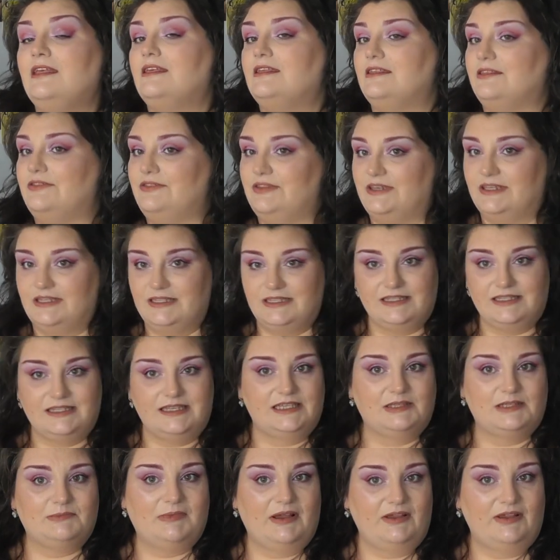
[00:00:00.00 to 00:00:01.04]
this
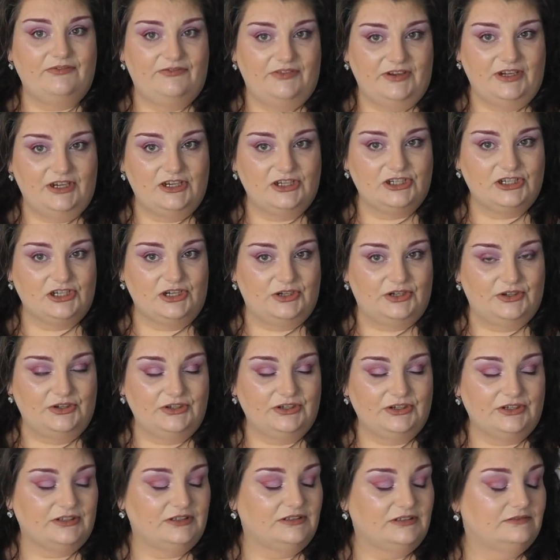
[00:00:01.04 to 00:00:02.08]
is my finished
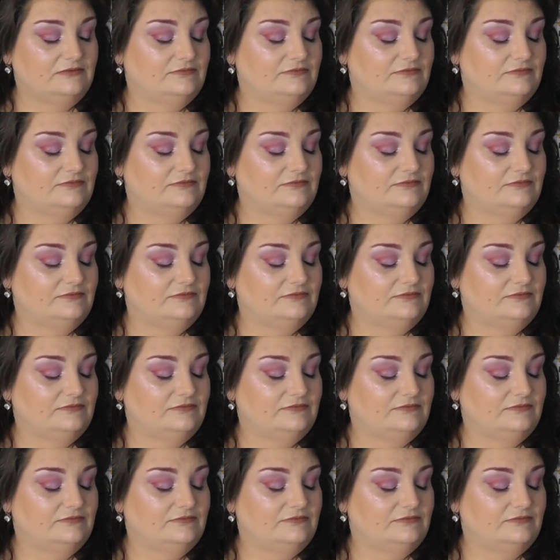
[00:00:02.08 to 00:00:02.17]
look